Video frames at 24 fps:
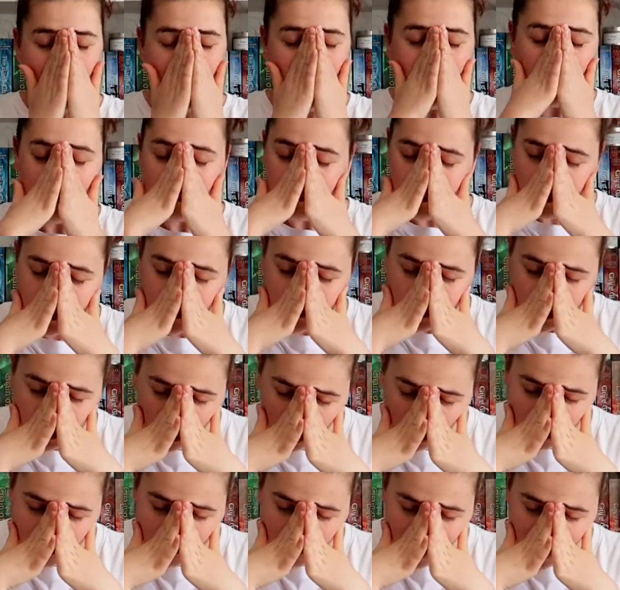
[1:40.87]
I am
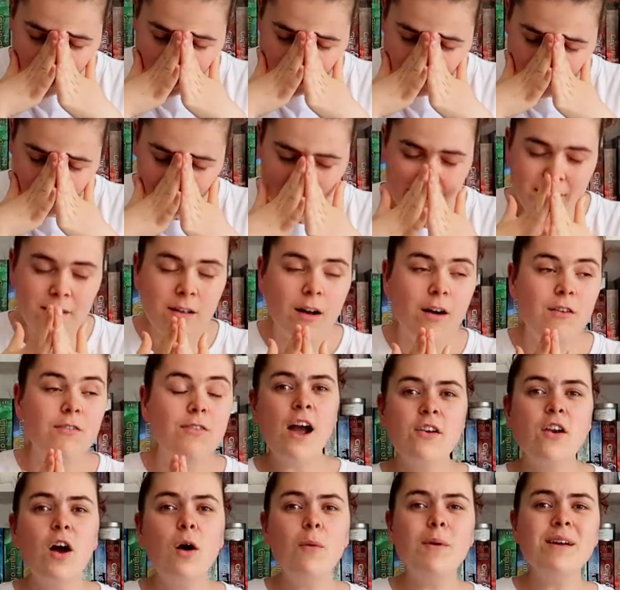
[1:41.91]
so mad at myself.
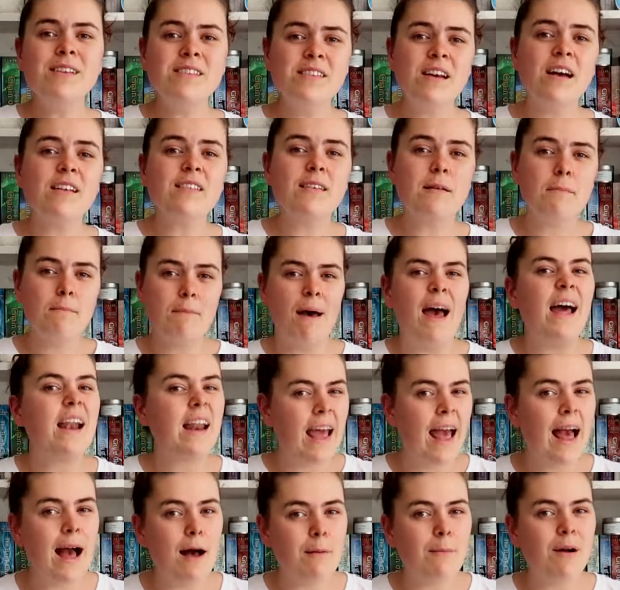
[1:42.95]
I know it doesn't
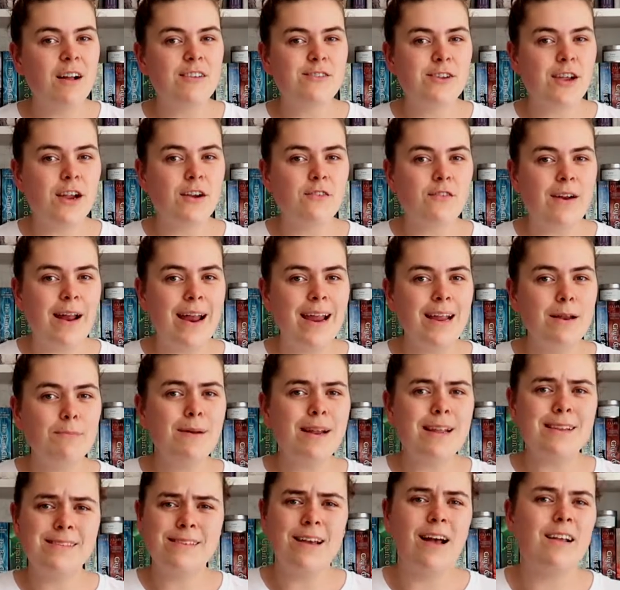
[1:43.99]
matter how much I read,
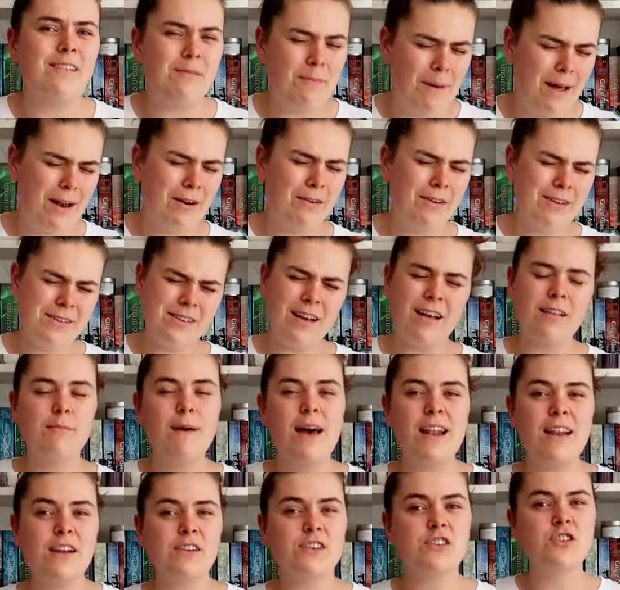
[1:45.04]
but it does matter. It does
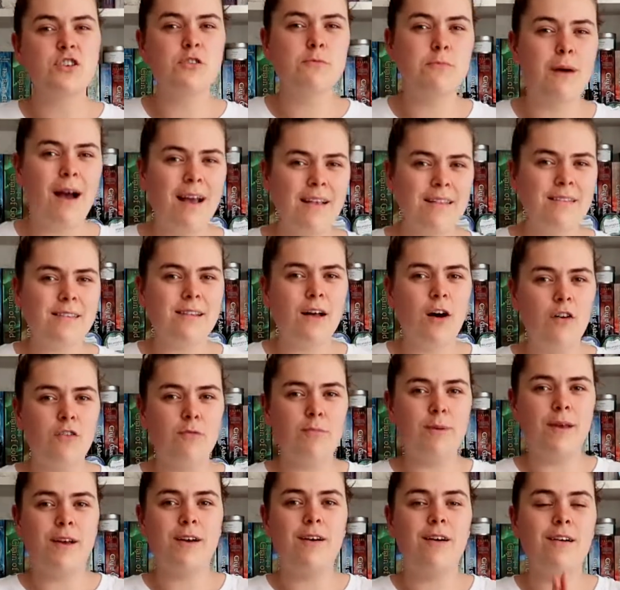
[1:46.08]
matter to
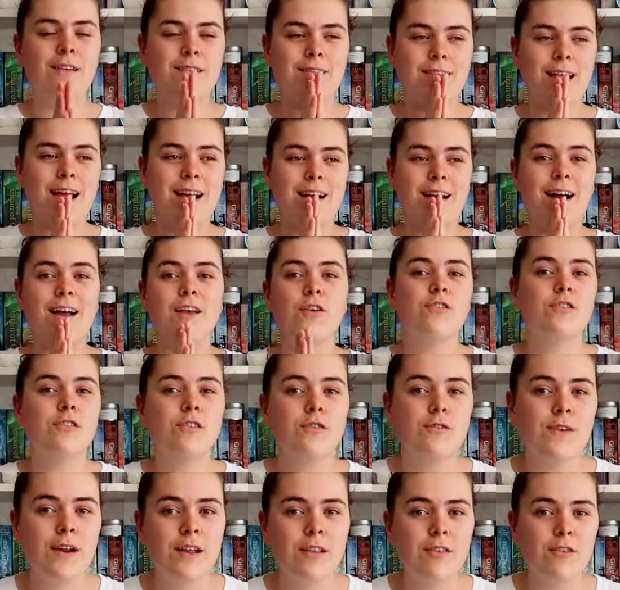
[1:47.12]
myself, because like I used
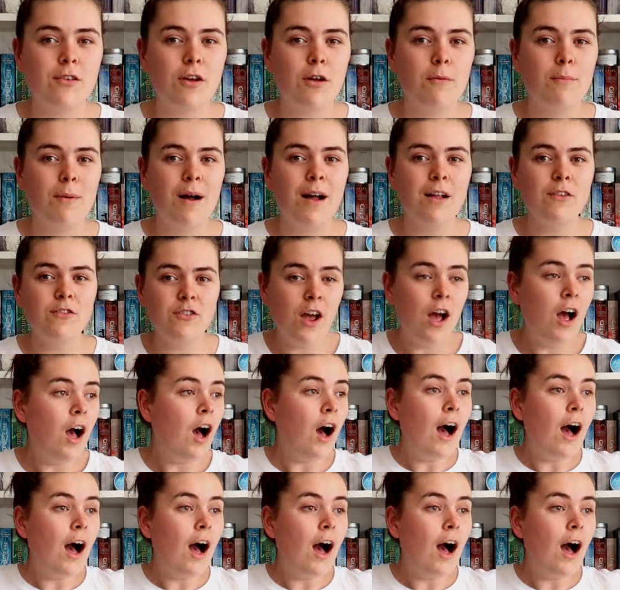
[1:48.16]
to read so much.